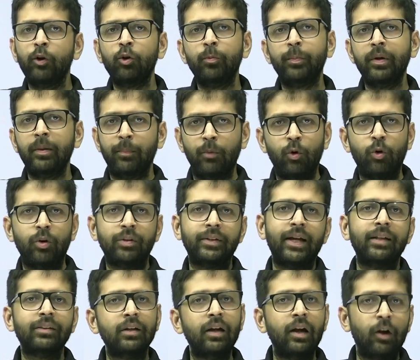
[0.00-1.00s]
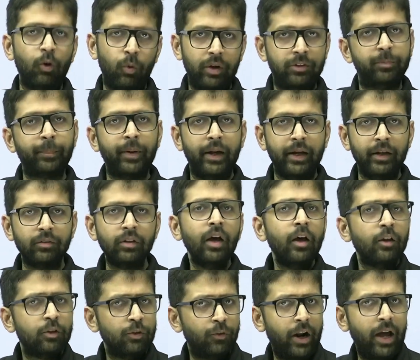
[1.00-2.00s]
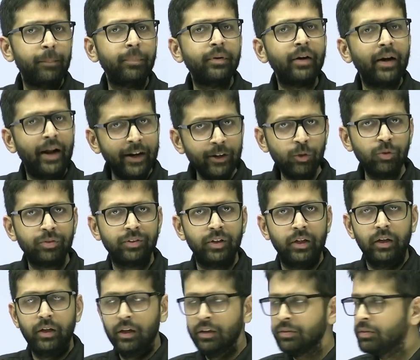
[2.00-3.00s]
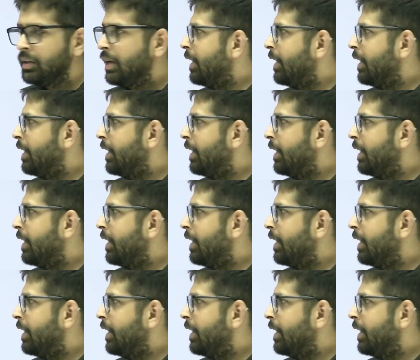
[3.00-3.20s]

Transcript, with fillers: to be more than the lowest price. So what I'm trying to say is